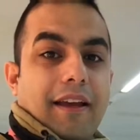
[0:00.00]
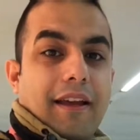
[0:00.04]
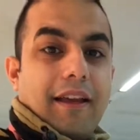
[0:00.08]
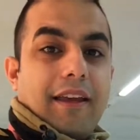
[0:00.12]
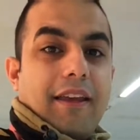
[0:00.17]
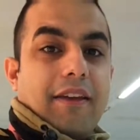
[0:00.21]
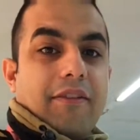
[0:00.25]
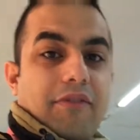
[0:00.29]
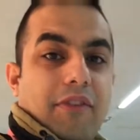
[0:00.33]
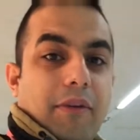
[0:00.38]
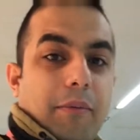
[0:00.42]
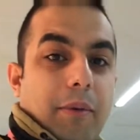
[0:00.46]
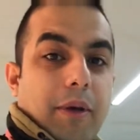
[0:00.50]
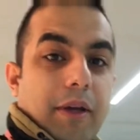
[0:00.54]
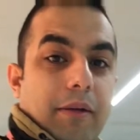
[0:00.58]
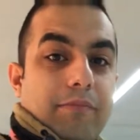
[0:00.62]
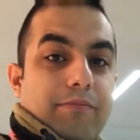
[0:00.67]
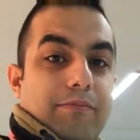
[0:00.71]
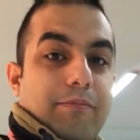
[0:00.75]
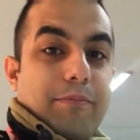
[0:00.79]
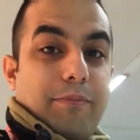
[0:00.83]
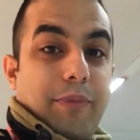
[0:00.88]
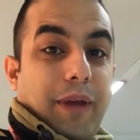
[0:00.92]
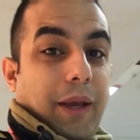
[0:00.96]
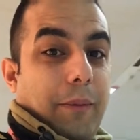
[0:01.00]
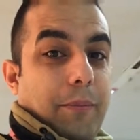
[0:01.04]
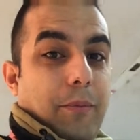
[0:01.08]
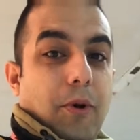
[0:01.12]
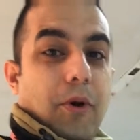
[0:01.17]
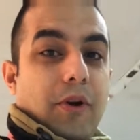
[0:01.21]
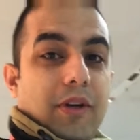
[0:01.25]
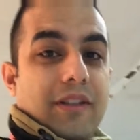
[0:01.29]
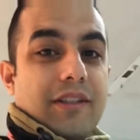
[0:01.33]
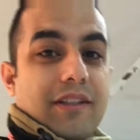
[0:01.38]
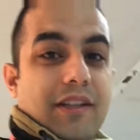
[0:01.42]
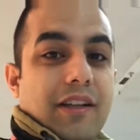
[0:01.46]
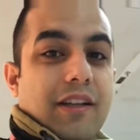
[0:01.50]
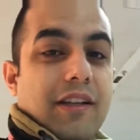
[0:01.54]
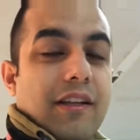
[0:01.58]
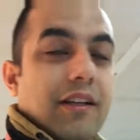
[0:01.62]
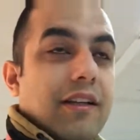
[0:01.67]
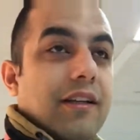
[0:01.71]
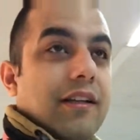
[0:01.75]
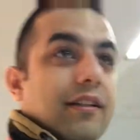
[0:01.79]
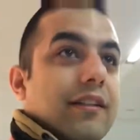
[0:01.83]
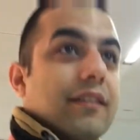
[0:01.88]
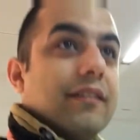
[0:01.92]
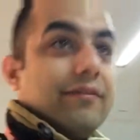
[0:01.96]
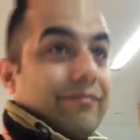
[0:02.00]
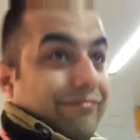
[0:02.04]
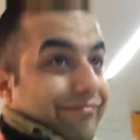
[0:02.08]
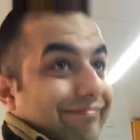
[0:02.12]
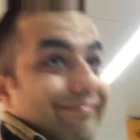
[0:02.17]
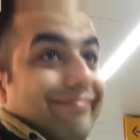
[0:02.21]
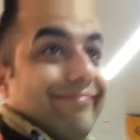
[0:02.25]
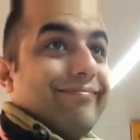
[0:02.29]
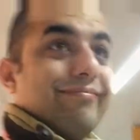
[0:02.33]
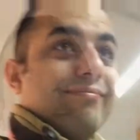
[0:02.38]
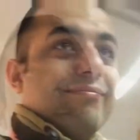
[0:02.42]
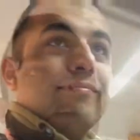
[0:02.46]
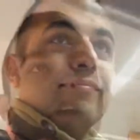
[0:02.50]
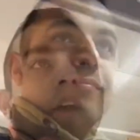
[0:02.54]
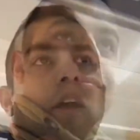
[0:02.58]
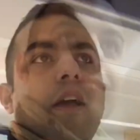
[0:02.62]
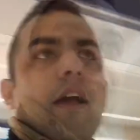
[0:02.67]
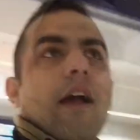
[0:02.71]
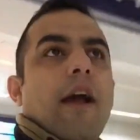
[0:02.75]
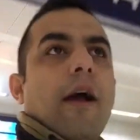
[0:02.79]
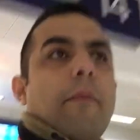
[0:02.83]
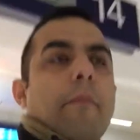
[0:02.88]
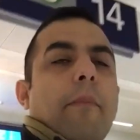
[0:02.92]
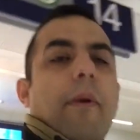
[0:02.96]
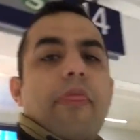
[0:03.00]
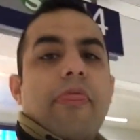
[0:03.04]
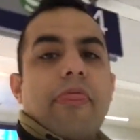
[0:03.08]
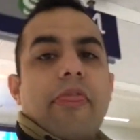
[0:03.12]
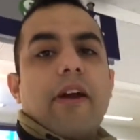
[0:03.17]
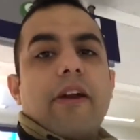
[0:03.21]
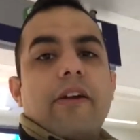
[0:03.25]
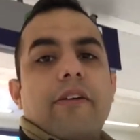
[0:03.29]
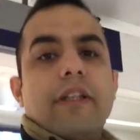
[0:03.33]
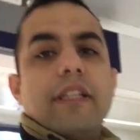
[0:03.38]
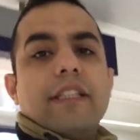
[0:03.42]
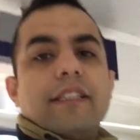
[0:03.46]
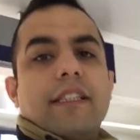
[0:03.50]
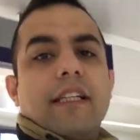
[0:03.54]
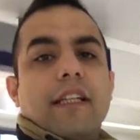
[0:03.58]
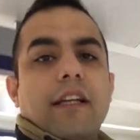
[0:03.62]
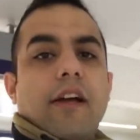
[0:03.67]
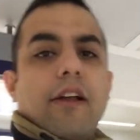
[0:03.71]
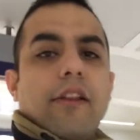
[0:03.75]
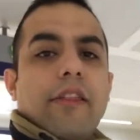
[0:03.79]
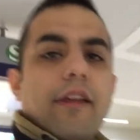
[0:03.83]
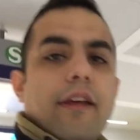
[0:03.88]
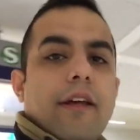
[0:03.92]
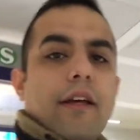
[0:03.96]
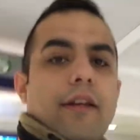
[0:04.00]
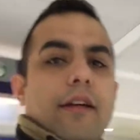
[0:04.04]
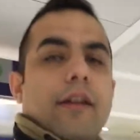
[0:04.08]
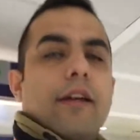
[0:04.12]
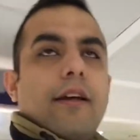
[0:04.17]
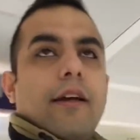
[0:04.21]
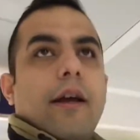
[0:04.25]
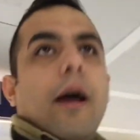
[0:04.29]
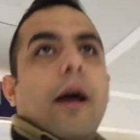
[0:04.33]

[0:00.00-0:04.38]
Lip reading: give them a big point. But there is another